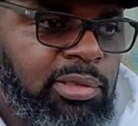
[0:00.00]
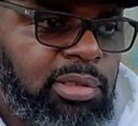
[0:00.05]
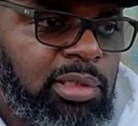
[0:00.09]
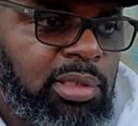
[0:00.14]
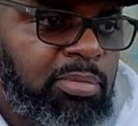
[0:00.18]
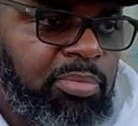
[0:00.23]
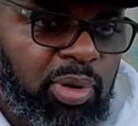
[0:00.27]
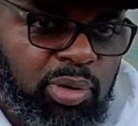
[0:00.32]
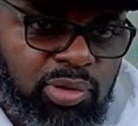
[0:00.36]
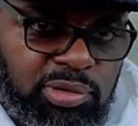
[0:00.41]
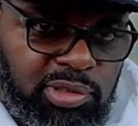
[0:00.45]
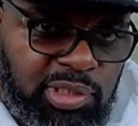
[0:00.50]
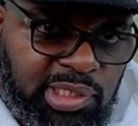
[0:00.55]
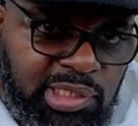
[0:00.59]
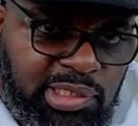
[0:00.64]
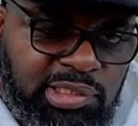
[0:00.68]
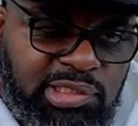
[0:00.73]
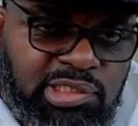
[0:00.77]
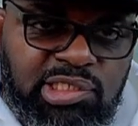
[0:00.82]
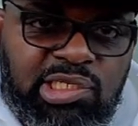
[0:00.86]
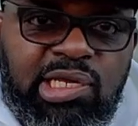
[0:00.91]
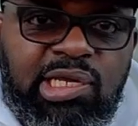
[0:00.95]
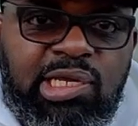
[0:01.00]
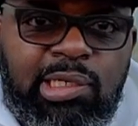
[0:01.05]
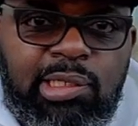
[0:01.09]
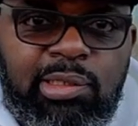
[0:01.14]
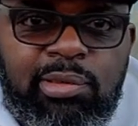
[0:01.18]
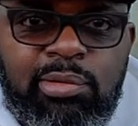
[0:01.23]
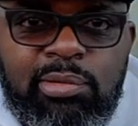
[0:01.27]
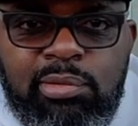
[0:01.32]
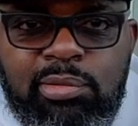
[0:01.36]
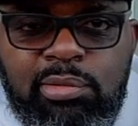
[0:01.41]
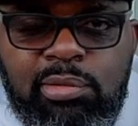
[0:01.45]
Bothing
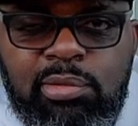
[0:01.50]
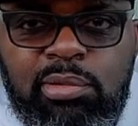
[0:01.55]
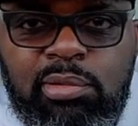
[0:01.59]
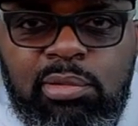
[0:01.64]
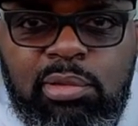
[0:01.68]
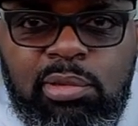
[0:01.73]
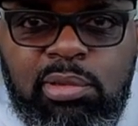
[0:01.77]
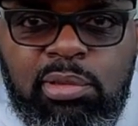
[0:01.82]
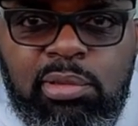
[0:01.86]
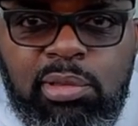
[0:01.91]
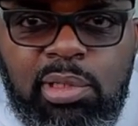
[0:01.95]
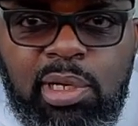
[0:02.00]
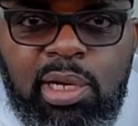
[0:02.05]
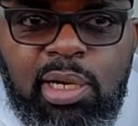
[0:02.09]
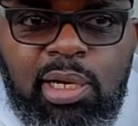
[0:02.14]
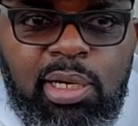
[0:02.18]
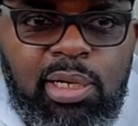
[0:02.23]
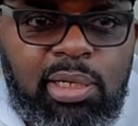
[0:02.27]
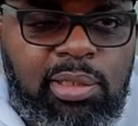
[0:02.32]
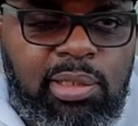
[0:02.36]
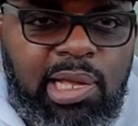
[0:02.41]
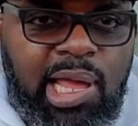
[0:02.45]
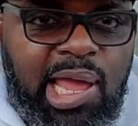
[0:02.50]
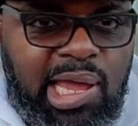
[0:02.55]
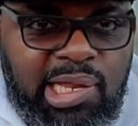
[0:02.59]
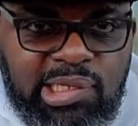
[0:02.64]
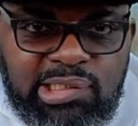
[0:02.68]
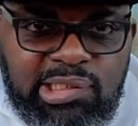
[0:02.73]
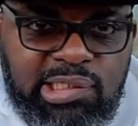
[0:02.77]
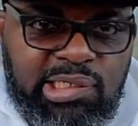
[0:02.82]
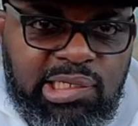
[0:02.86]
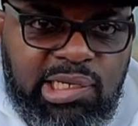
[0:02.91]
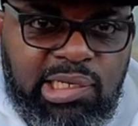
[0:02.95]
Jean,
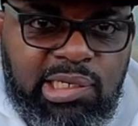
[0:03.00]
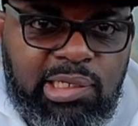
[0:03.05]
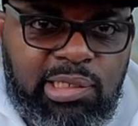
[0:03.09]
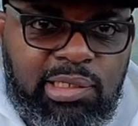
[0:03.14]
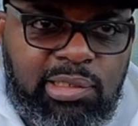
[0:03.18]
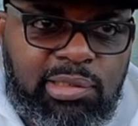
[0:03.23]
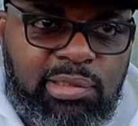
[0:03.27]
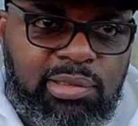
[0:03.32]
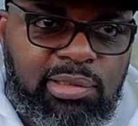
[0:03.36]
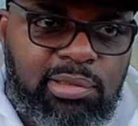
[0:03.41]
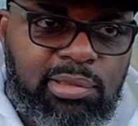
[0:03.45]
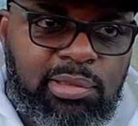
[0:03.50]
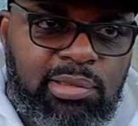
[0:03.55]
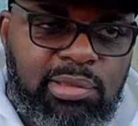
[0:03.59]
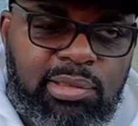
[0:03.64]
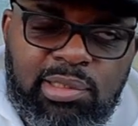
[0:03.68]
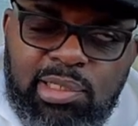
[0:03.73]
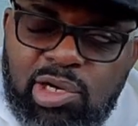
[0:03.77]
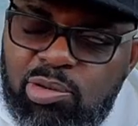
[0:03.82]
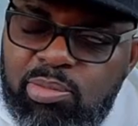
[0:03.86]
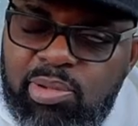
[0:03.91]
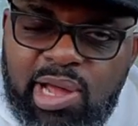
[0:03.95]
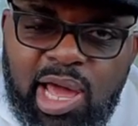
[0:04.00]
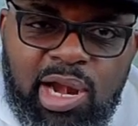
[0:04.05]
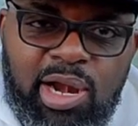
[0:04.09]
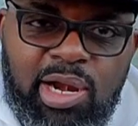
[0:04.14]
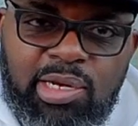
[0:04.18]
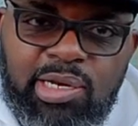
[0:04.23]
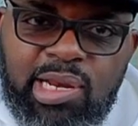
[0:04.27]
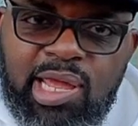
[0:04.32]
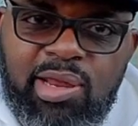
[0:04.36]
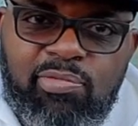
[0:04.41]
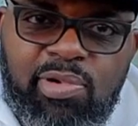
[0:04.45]
Antonita, I hope I got her
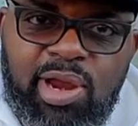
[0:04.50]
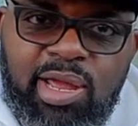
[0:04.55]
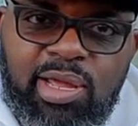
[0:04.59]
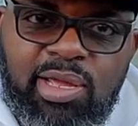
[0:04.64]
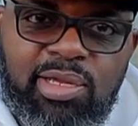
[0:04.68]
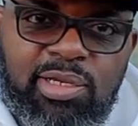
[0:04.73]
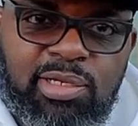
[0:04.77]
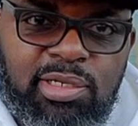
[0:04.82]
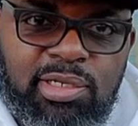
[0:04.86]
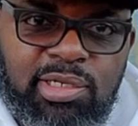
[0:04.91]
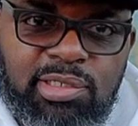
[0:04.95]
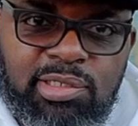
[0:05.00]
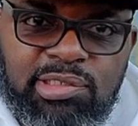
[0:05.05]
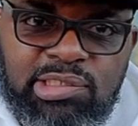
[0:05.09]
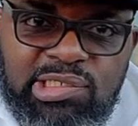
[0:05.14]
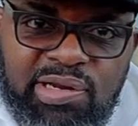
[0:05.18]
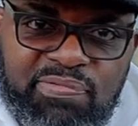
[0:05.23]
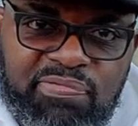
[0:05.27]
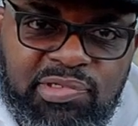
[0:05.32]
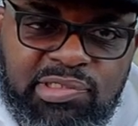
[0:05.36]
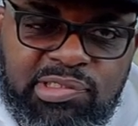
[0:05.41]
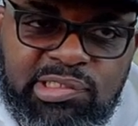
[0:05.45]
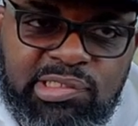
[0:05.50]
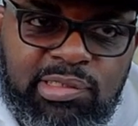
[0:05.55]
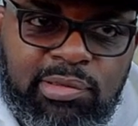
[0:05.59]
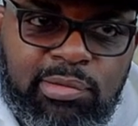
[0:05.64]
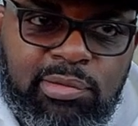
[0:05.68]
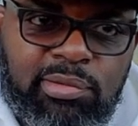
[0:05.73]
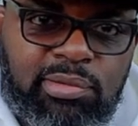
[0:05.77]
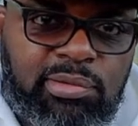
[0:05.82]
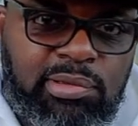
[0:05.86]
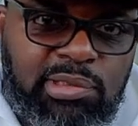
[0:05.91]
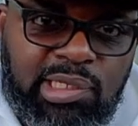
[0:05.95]
name right,
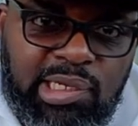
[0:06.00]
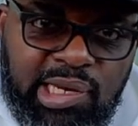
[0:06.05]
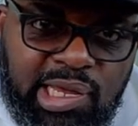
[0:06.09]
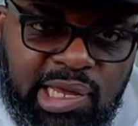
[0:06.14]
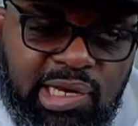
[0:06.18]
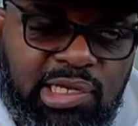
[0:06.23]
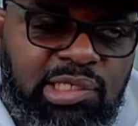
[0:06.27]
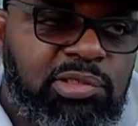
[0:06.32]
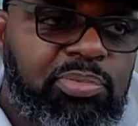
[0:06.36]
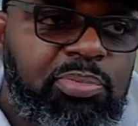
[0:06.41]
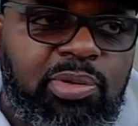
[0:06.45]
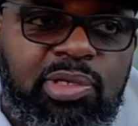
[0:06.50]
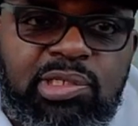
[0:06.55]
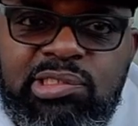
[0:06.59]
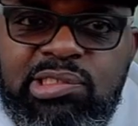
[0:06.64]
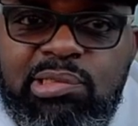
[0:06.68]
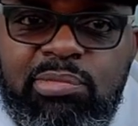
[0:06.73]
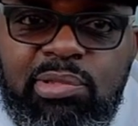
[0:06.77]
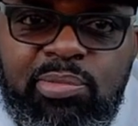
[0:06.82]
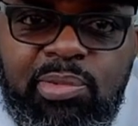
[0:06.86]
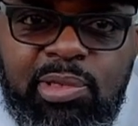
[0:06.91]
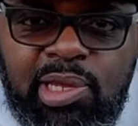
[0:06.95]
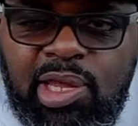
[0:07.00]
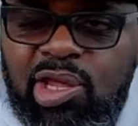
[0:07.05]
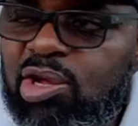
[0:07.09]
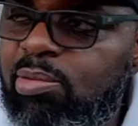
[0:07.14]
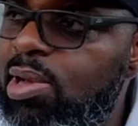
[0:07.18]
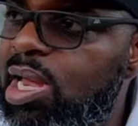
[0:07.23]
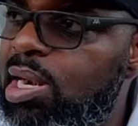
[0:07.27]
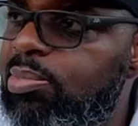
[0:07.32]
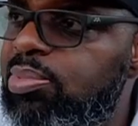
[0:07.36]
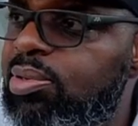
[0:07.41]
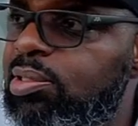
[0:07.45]
Jefferson, the latest person to be killed
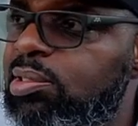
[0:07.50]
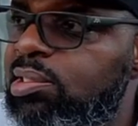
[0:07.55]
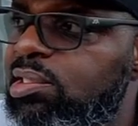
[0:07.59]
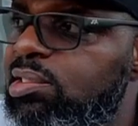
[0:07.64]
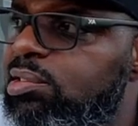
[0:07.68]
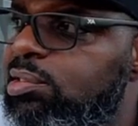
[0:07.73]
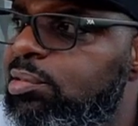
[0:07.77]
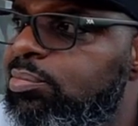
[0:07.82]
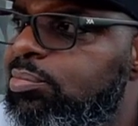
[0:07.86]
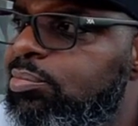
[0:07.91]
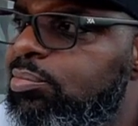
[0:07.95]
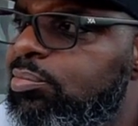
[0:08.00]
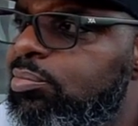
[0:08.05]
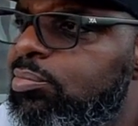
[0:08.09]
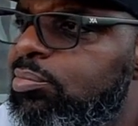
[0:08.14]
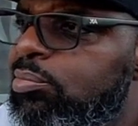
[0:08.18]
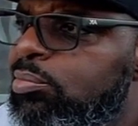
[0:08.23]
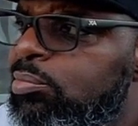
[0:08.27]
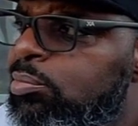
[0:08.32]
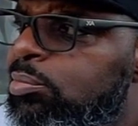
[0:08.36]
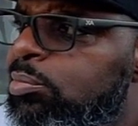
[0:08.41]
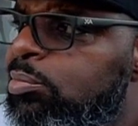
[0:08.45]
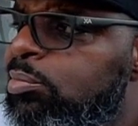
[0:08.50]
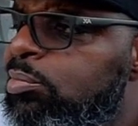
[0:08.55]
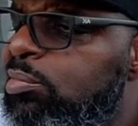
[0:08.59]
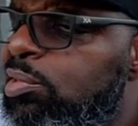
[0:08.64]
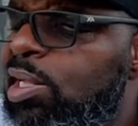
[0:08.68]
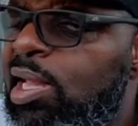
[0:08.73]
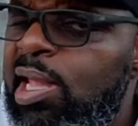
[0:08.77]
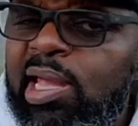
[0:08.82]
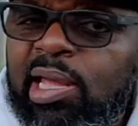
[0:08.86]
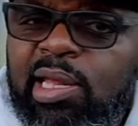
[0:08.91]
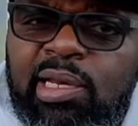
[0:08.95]
by the police.
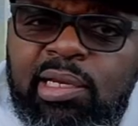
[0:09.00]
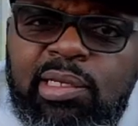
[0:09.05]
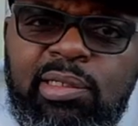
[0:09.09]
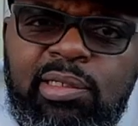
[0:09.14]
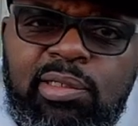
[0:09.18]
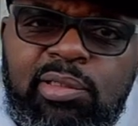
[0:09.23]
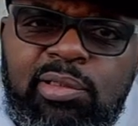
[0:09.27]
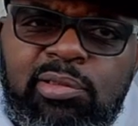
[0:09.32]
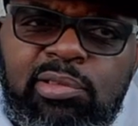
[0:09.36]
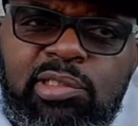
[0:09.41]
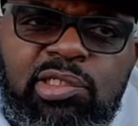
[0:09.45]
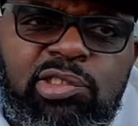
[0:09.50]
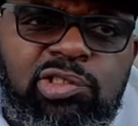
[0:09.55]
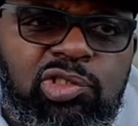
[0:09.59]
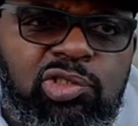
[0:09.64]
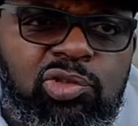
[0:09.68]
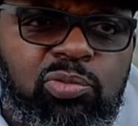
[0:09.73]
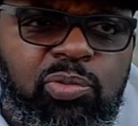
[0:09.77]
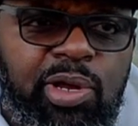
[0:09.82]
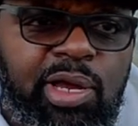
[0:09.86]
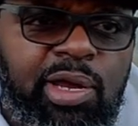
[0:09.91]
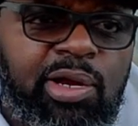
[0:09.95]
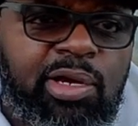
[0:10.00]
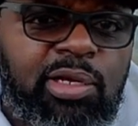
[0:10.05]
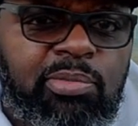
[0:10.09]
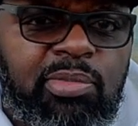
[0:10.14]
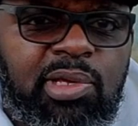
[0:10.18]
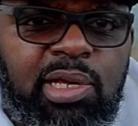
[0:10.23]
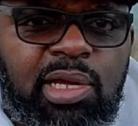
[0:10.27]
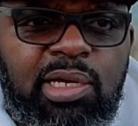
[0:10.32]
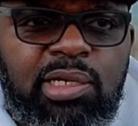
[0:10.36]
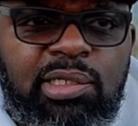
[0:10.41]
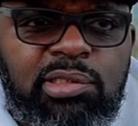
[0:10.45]
And this is weird
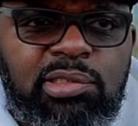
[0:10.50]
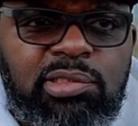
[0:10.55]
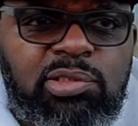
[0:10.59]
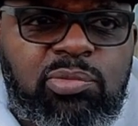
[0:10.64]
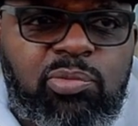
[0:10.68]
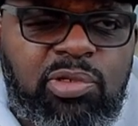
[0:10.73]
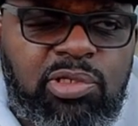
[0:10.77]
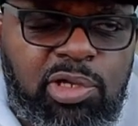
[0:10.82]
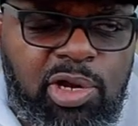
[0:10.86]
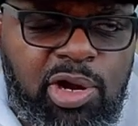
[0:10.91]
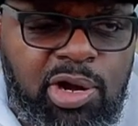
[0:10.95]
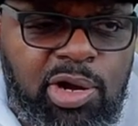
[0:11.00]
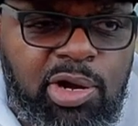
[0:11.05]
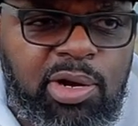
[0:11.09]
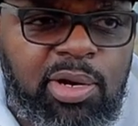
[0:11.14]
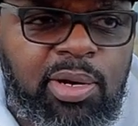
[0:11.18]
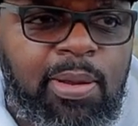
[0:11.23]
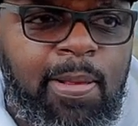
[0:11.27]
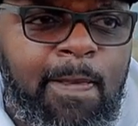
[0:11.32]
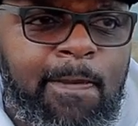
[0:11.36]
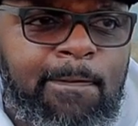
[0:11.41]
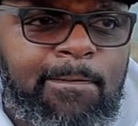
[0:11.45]
because with her,